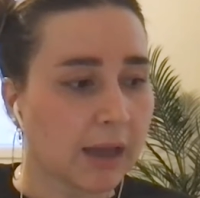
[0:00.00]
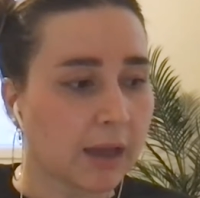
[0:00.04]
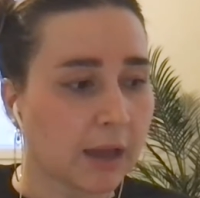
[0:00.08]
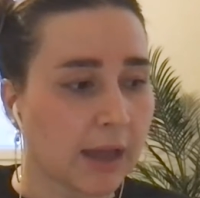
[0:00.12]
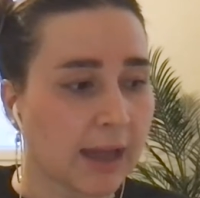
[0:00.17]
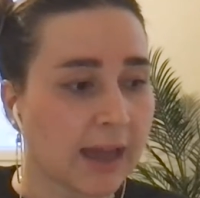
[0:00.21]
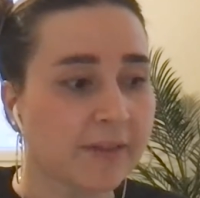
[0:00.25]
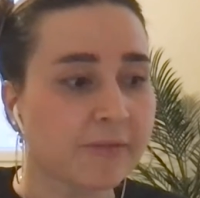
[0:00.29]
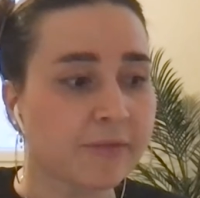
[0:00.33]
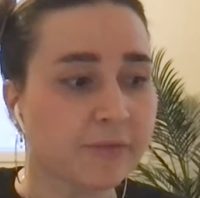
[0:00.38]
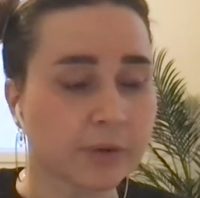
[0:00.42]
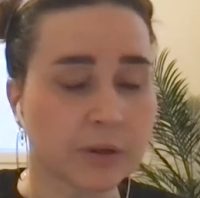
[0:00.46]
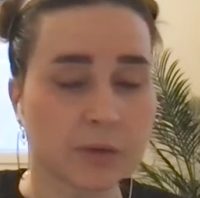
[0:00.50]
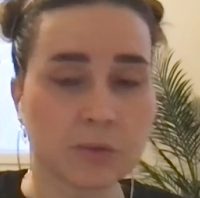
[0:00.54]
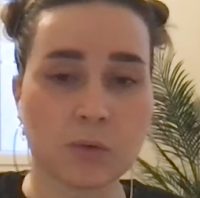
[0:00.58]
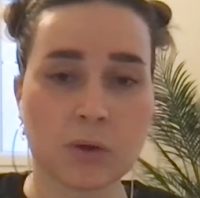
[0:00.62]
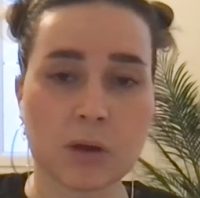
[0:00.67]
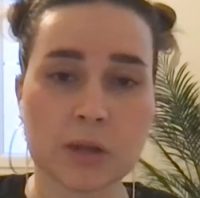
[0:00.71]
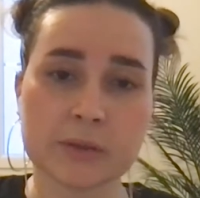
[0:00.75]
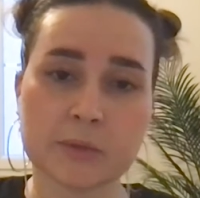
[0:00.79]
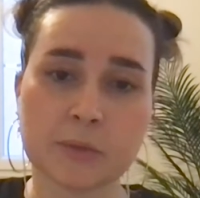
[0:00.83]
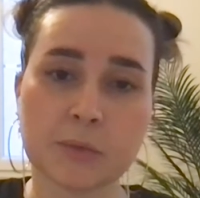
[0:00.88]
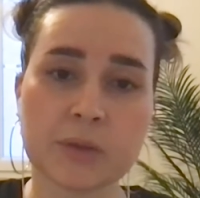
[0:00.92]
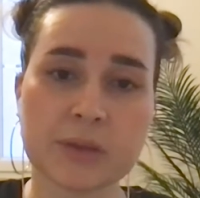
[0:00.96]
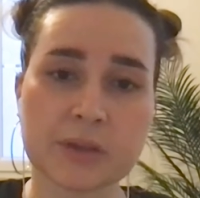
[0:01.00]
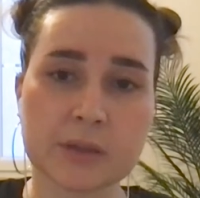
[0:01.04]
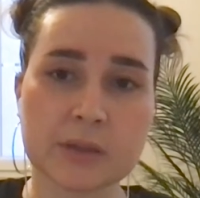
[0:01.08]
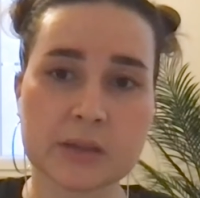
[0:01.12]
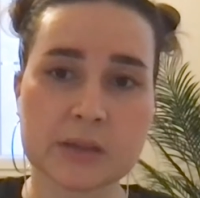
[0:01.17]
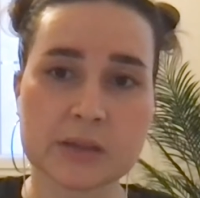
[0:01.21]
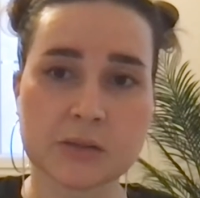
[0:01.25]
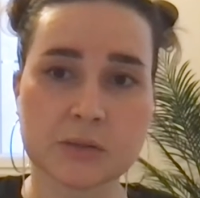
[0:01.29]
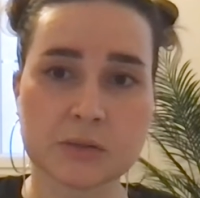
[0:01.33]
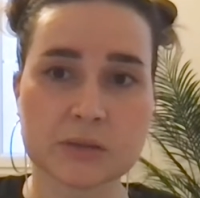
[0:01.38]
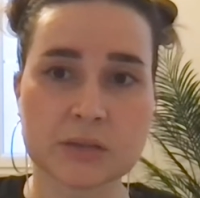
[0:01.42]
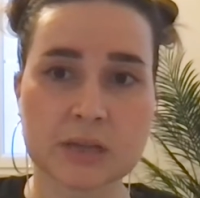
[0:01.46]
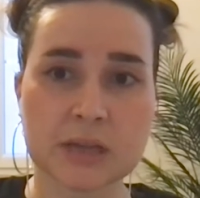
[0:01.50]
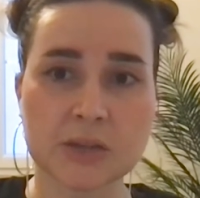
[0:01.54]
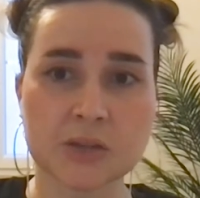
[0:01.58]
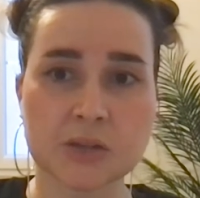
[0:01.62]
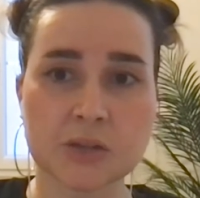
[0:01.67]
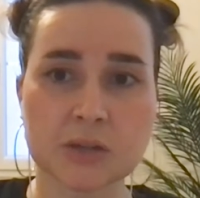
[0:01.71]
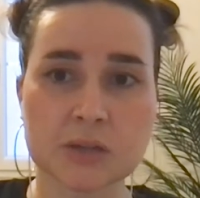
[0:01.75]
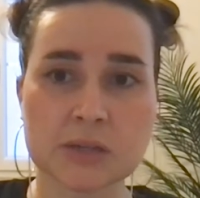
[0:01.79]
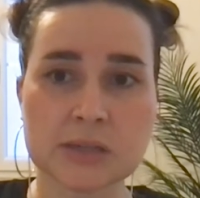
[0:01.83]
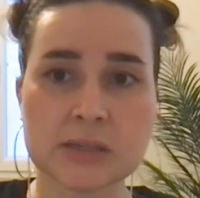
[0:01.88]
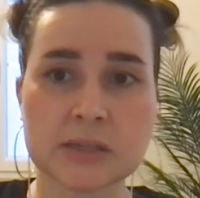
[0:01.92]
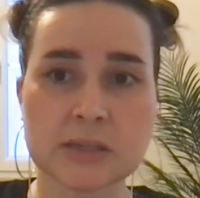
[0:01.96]
everyone within the
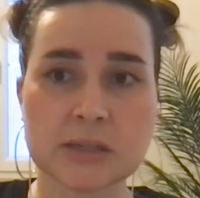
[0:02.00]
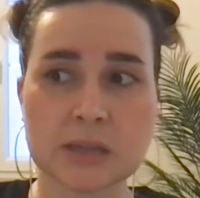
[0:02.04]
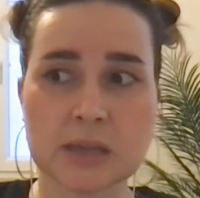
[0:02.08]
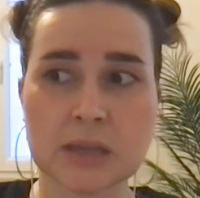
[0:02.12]
association is